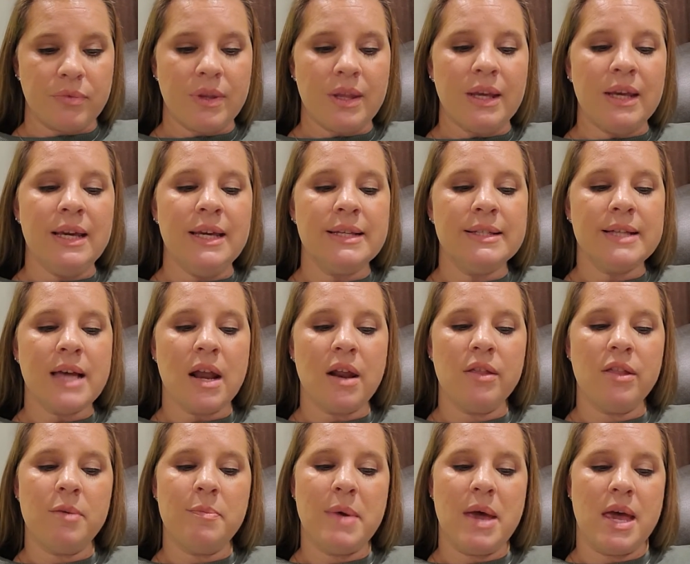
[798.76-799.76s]
He sat
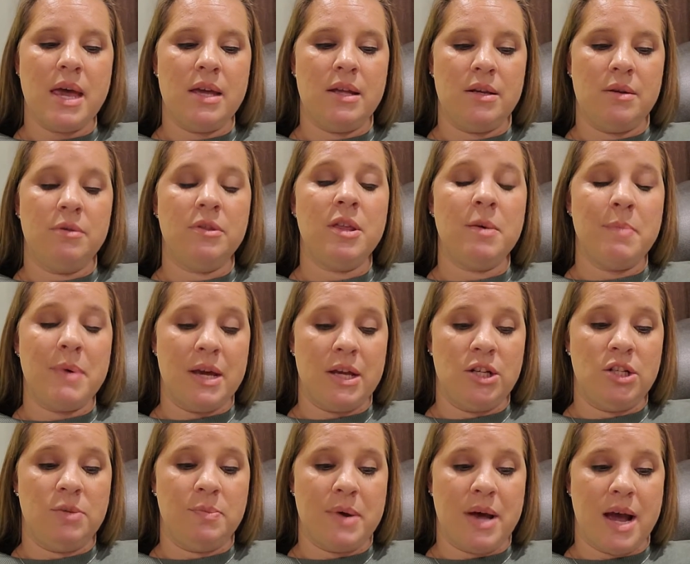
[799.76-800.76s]
on the
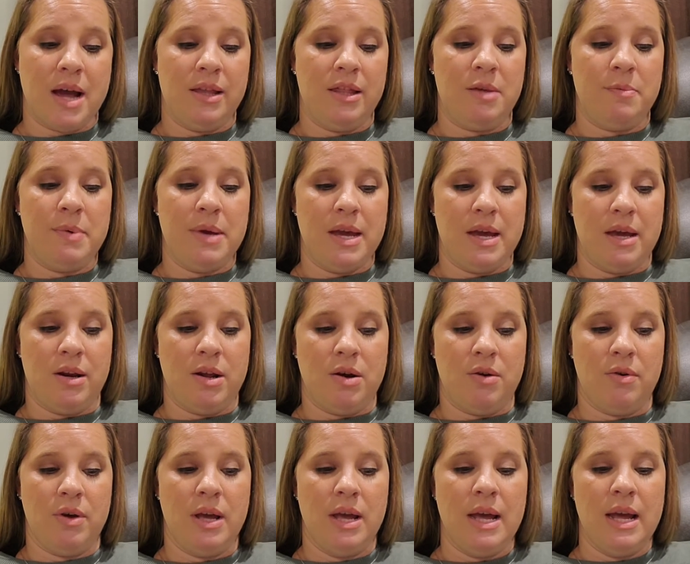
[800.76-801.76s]
bench behind the
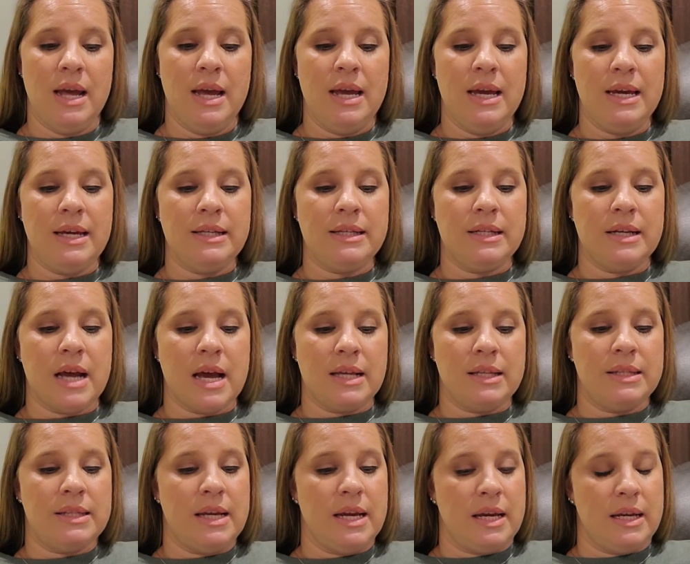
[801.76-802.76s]
piano. He did not
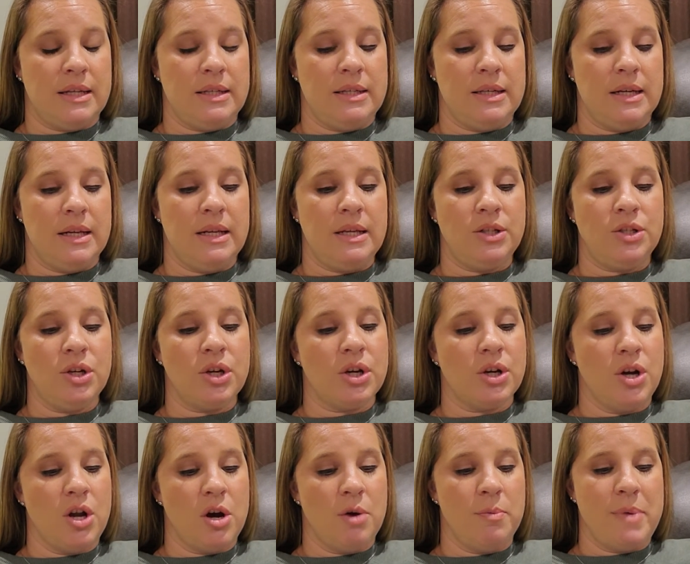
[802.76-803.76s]
stand, and he took
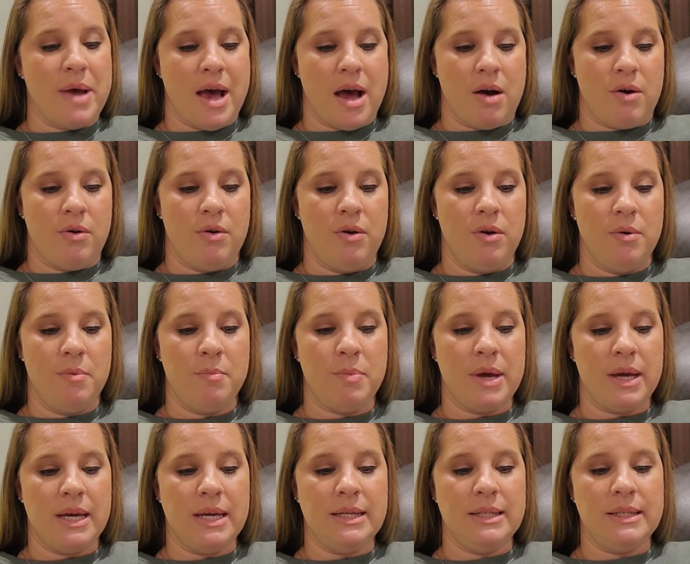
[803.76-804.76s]
no bow, but
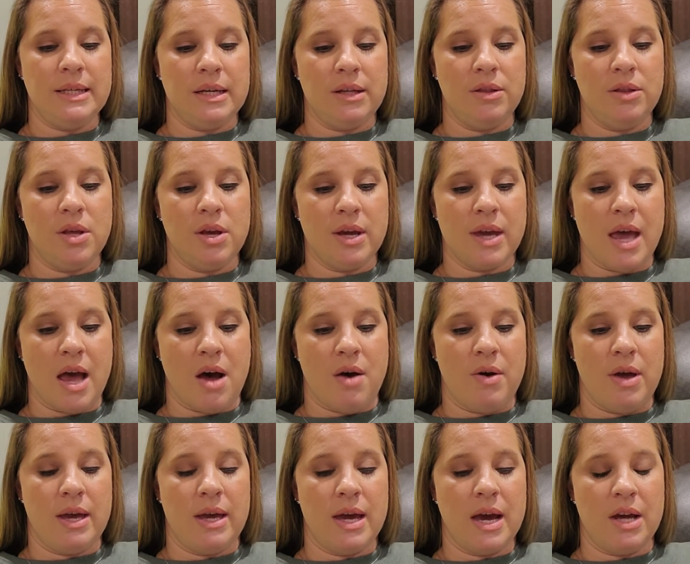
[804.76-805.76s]
he did look
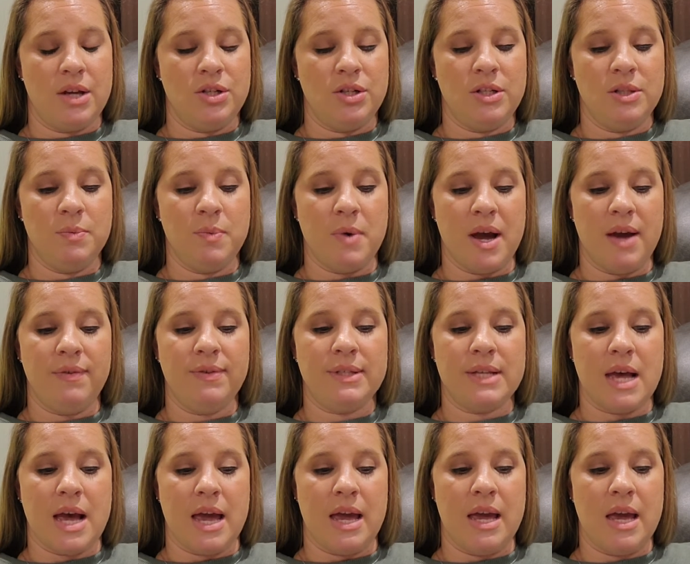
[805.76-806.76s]
out and catch his wife's
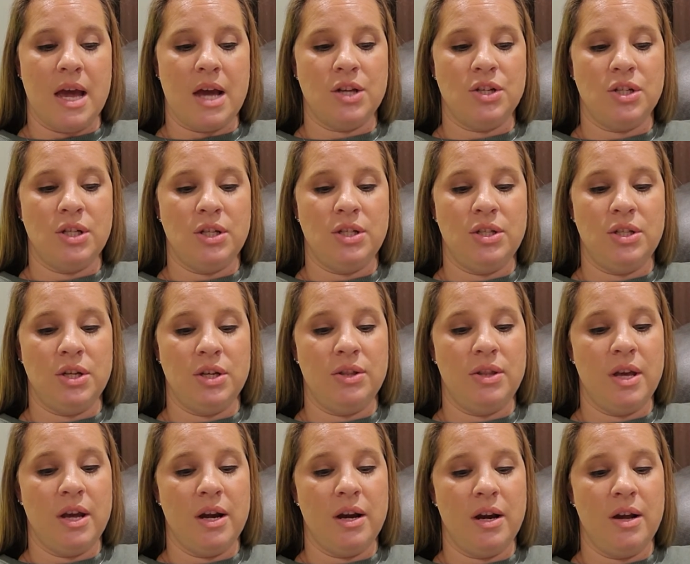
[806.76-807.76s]
eye as she stood
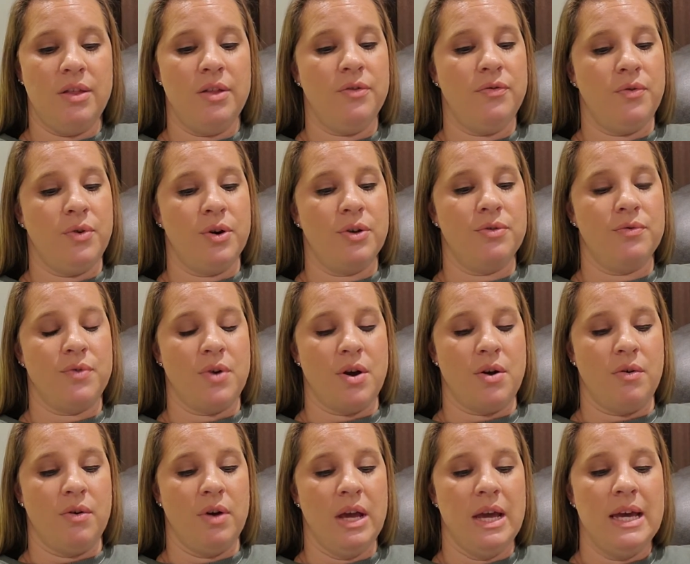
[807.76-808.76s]
there in the 4th
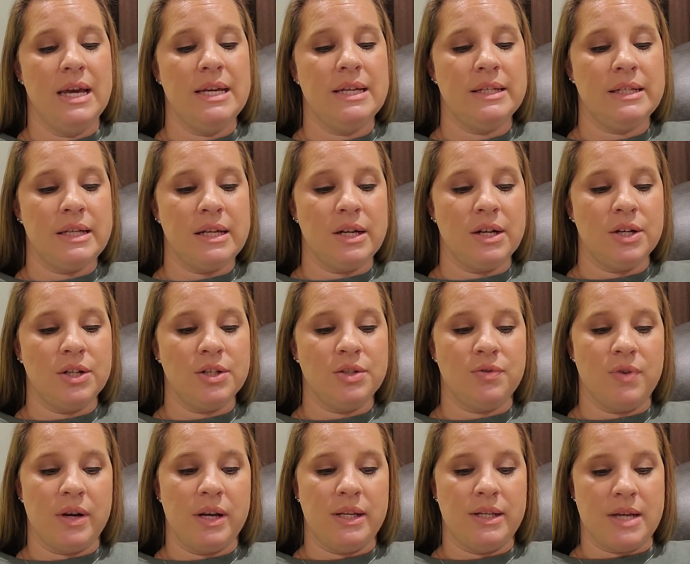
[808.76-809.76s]
row, tears
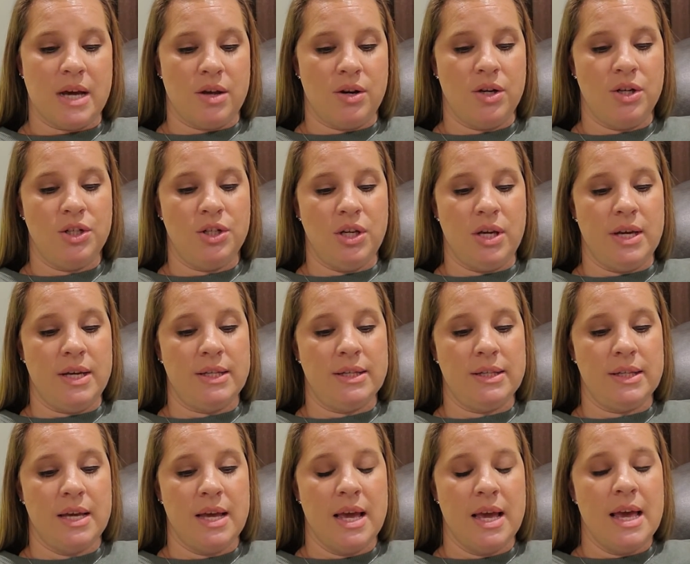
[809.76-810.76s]
running down her
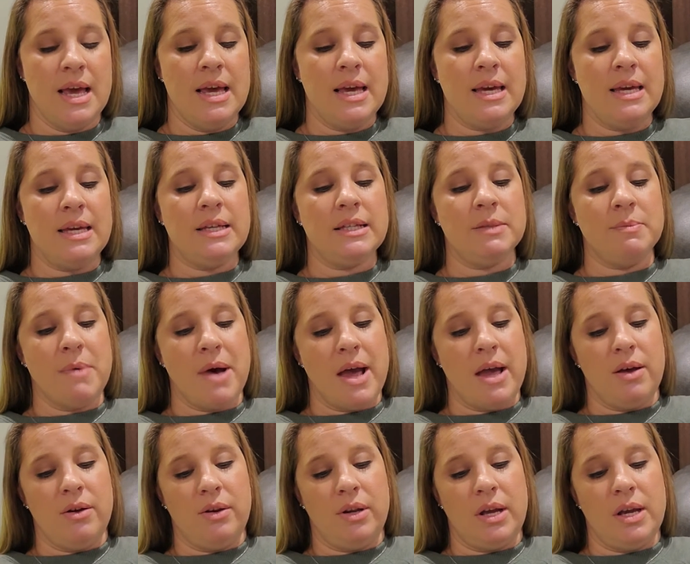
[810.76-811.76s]
cheeks. He
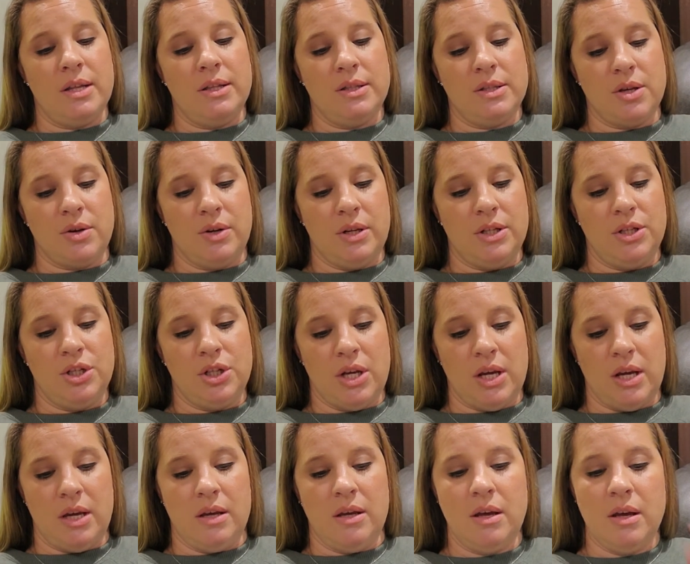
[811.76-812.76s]
smiled, and so did
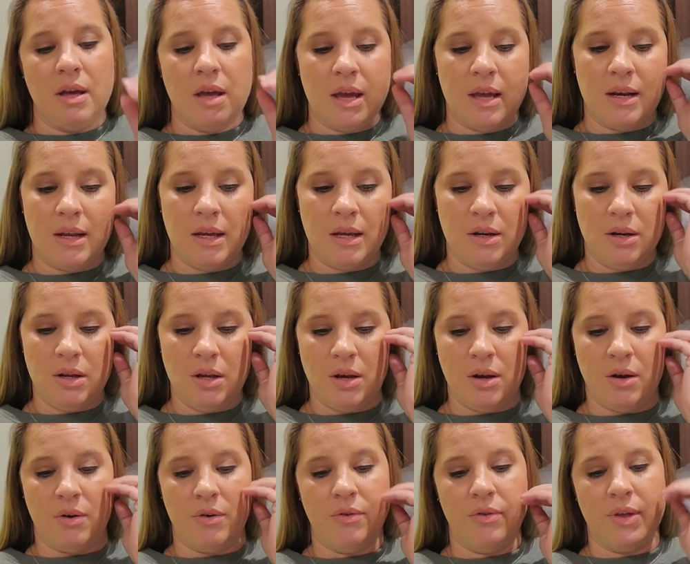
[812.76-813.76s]
she, and he
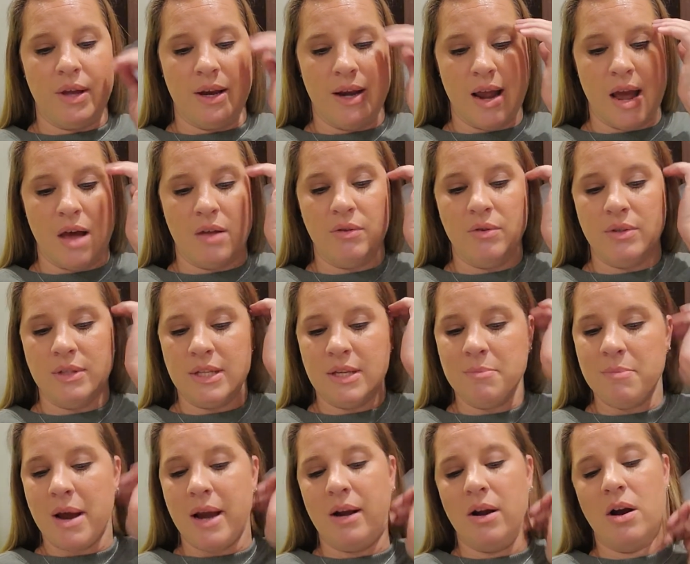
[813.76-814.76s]
knew that now Lucy
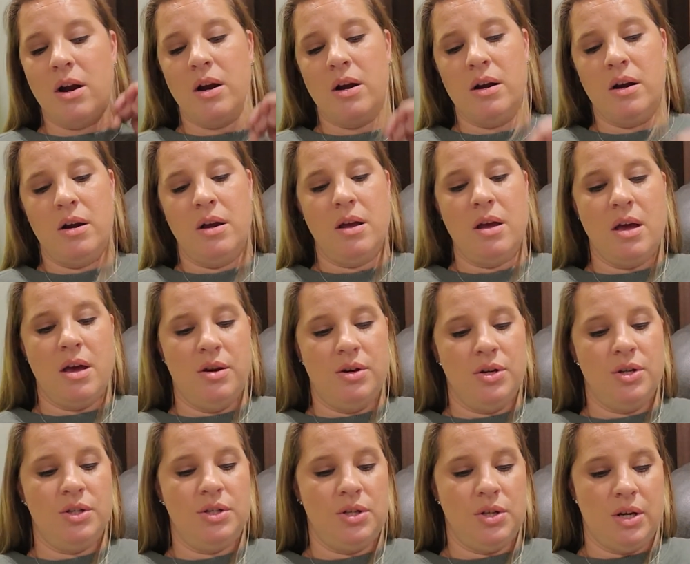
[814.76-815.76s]
Meinert
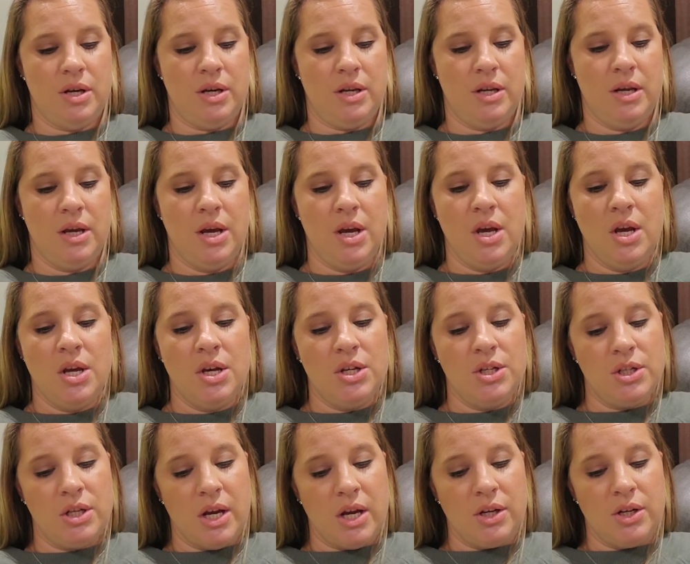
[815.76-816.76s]
understood.
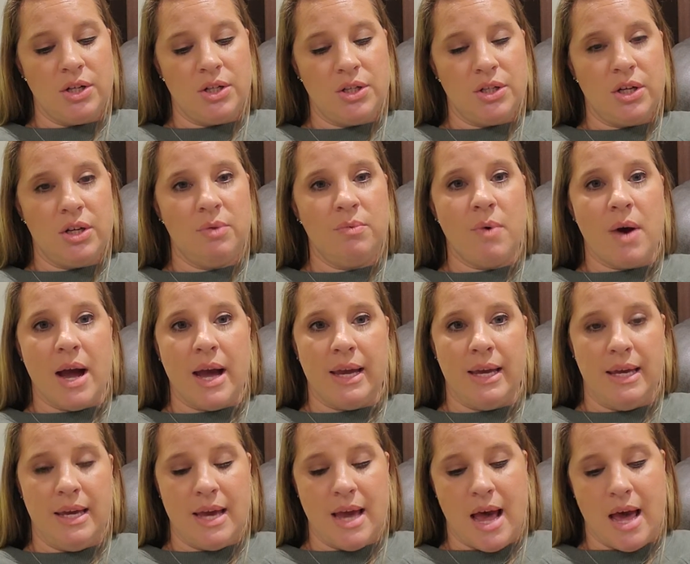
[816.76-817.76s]
She understood why
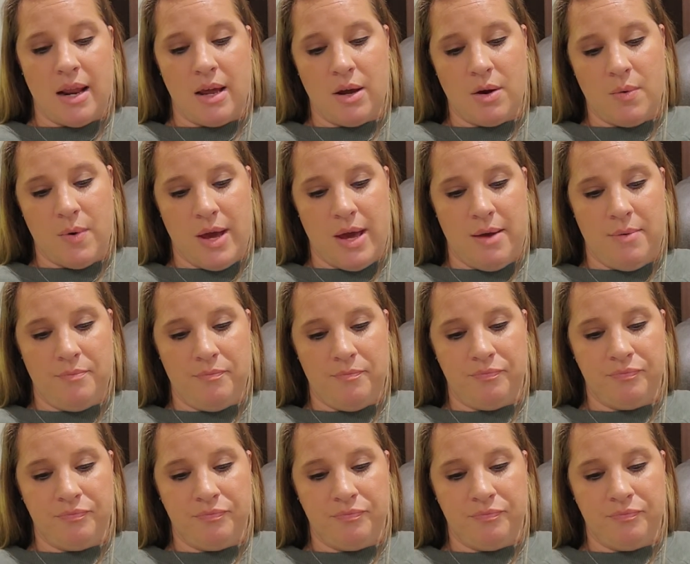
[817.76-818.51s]
he hadn't quit,